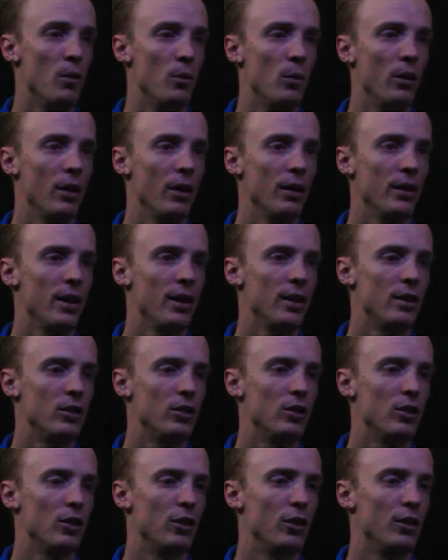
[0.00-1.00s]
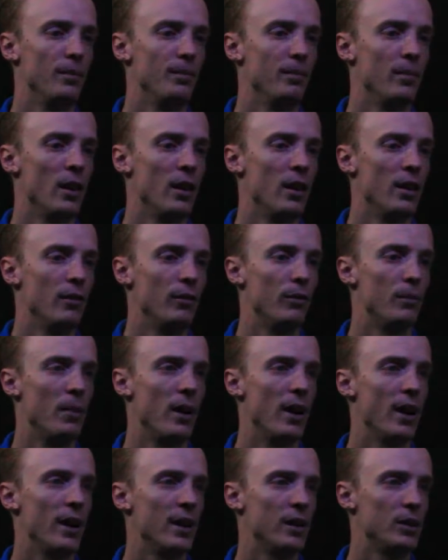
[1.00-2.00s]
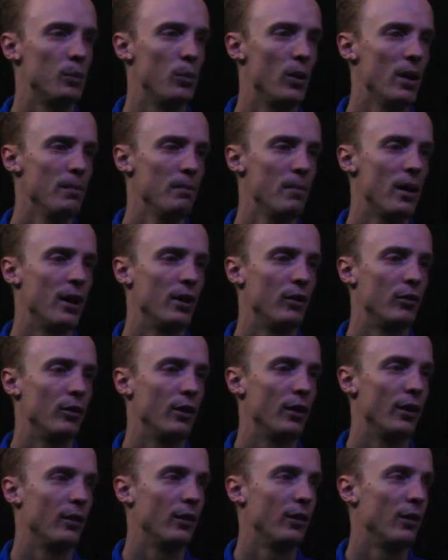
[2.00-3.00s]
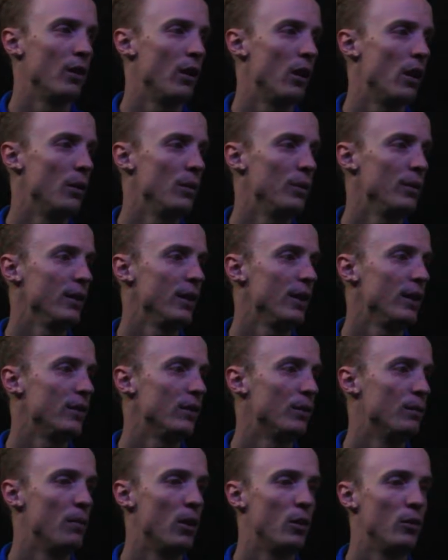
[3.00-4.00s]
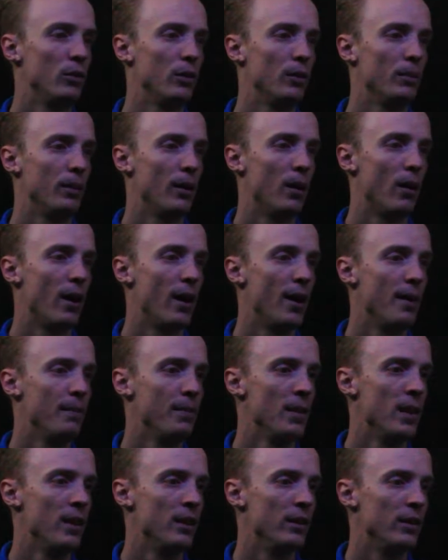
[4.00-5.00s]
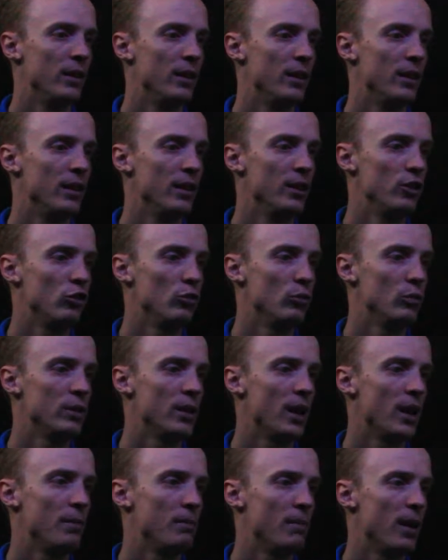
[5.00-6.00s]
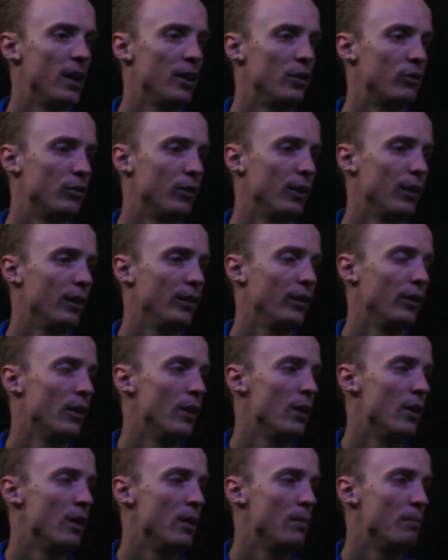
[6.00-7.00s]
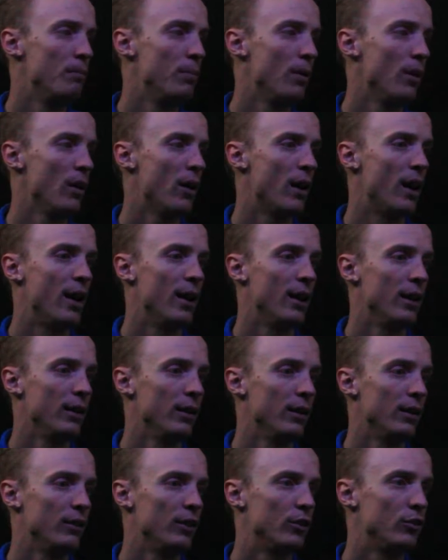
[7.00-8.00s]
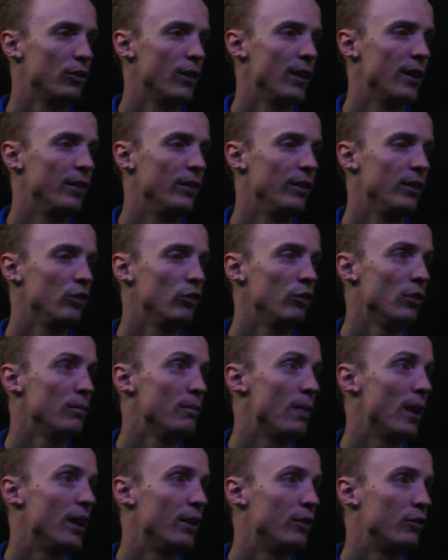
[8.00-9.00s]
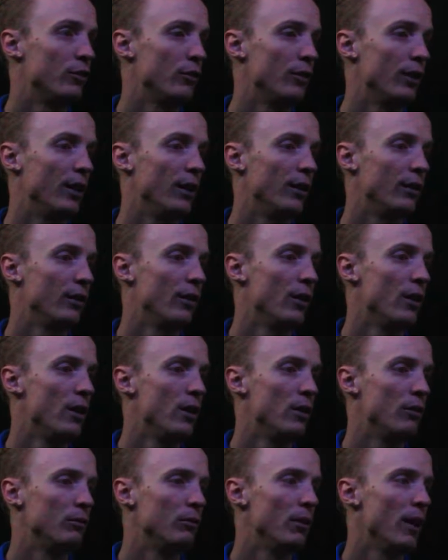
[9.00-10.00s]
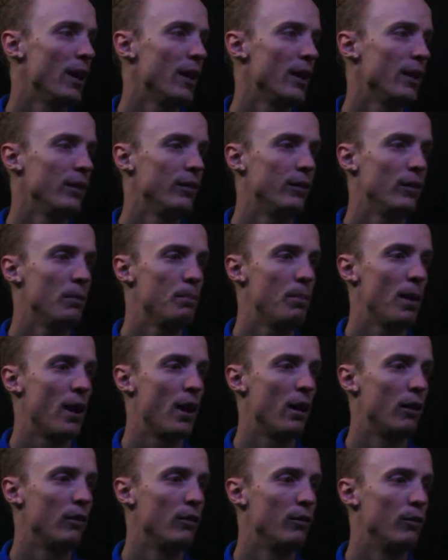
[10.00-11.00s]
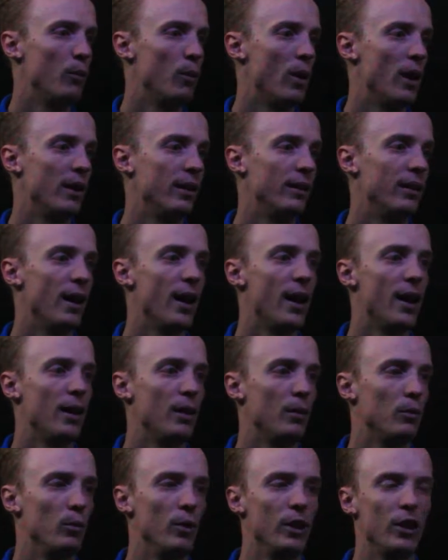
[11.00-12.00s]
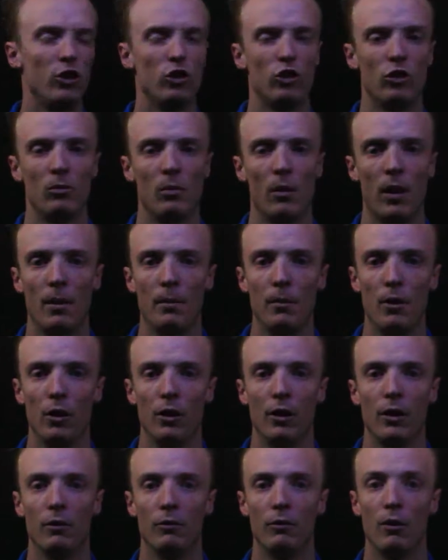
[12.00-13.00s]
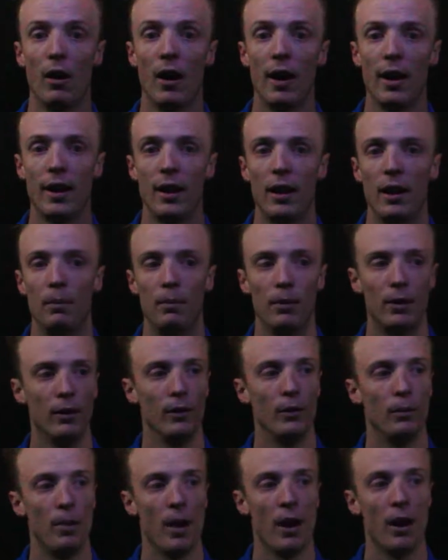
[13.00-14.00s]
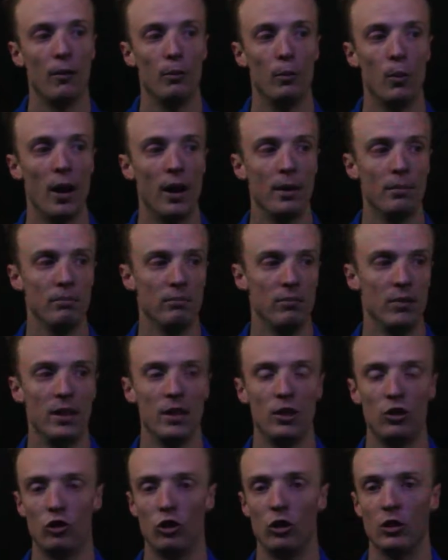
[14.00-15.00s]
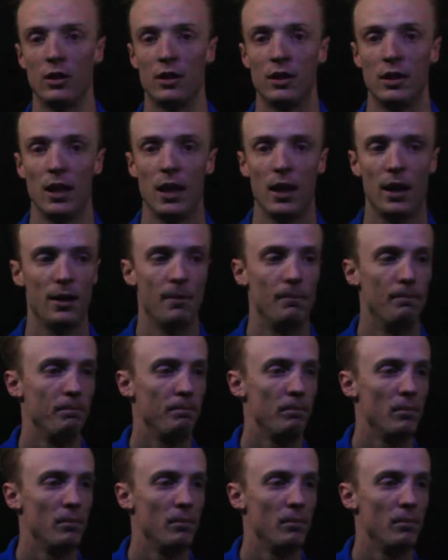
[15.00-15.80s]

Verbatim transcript: what I'd need to do for my S1 matrix, I would need to multiply the initial state matrix by the transition matrix raised the power of 1 day, which I'm not going to write here because the power of 1 is just t.